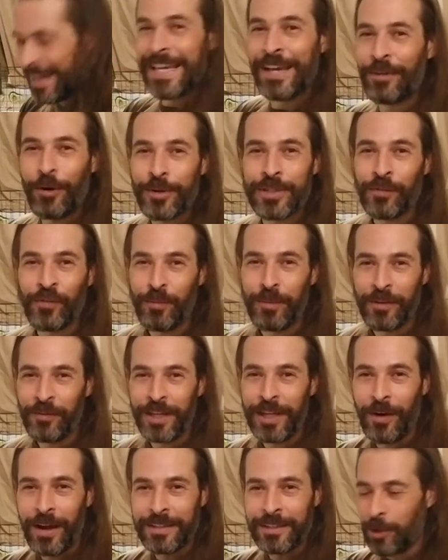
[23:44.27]
If I wasn't filming a
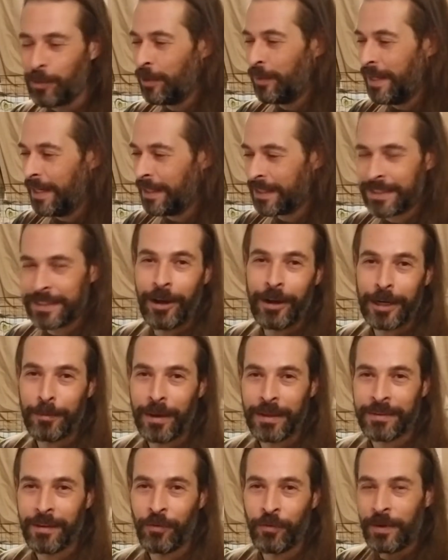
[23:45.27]
video, I'd still be reading this and talking to
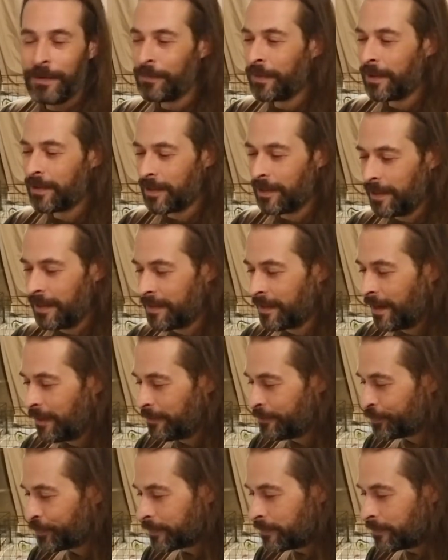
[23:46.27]
myself. There's a little insight.